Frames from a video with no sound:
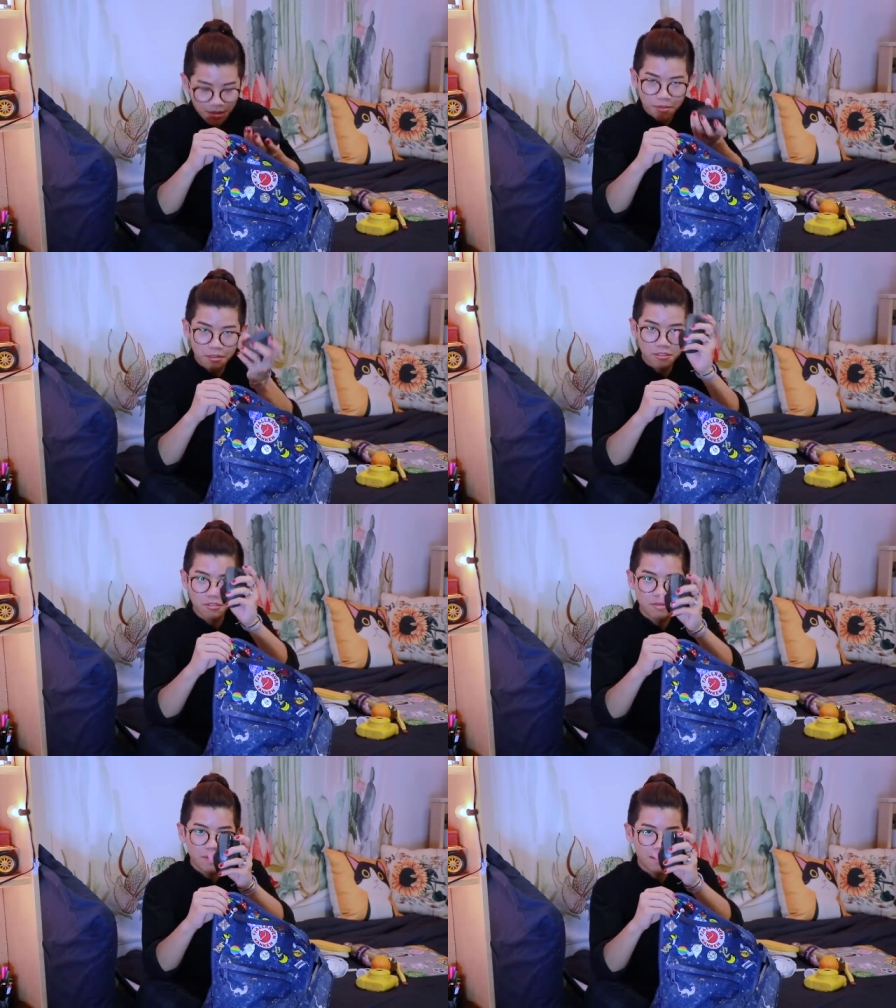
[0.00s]
a
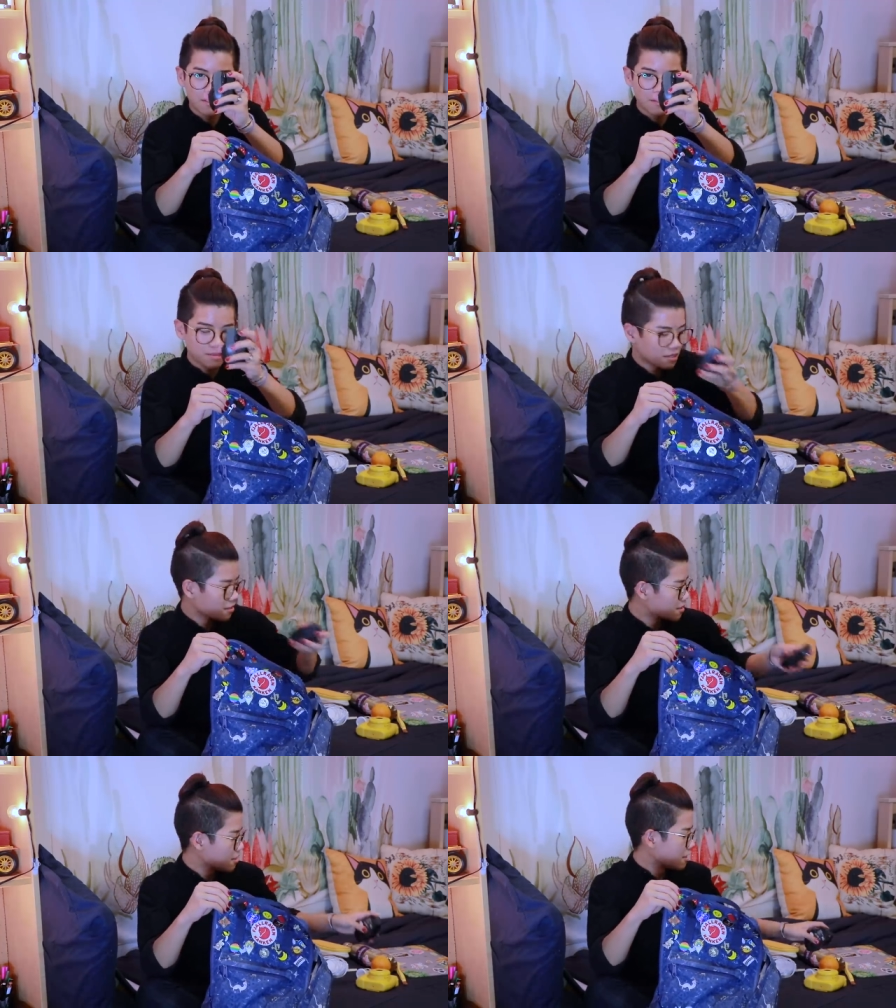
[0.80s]
Bluetooth mouse
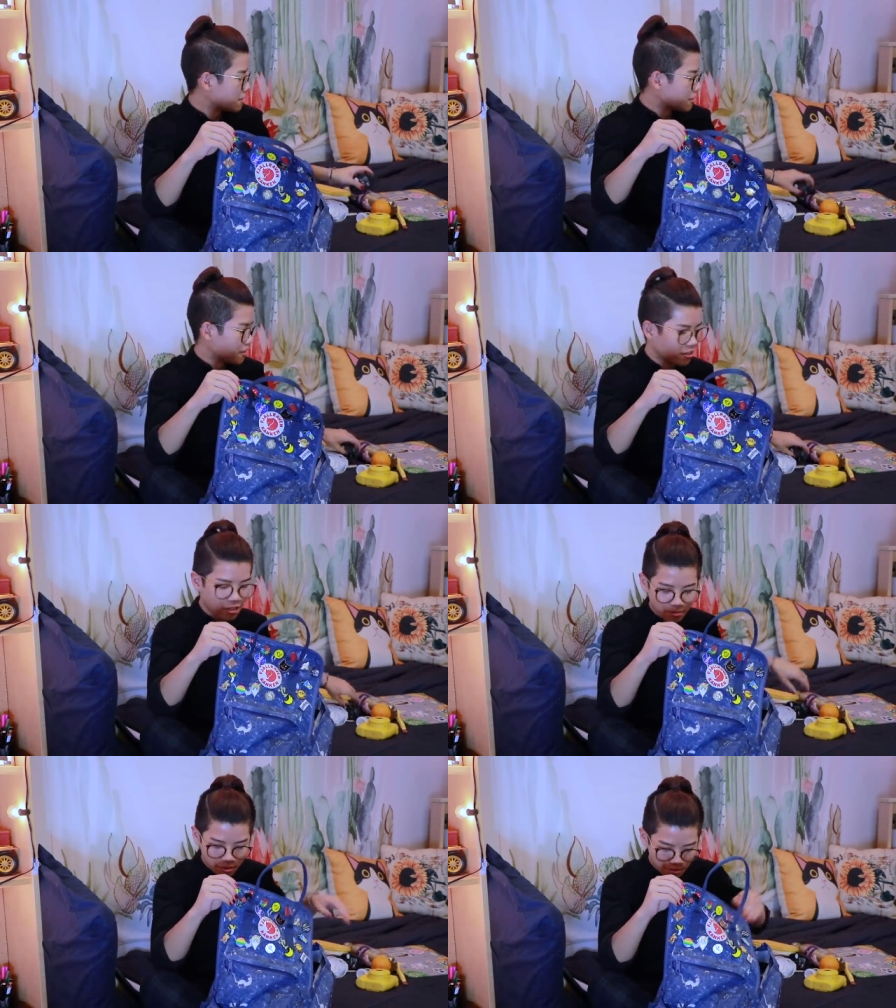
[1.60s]
because I like hooking it
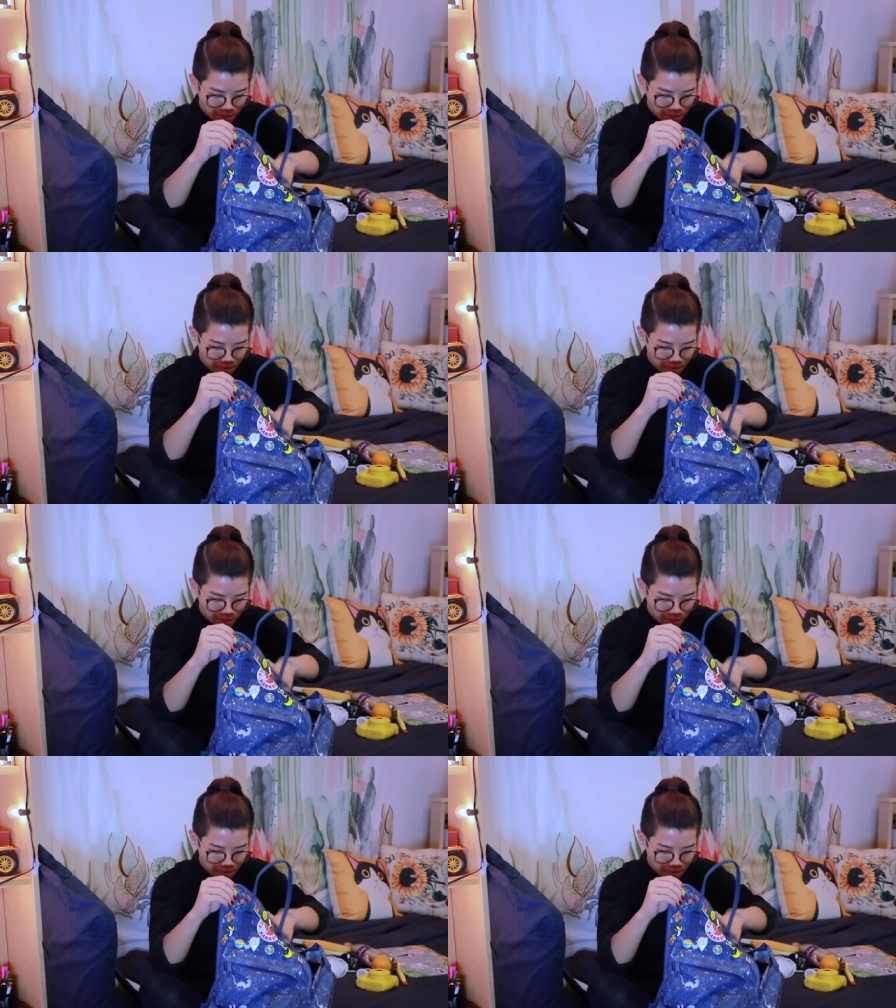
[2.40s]
up to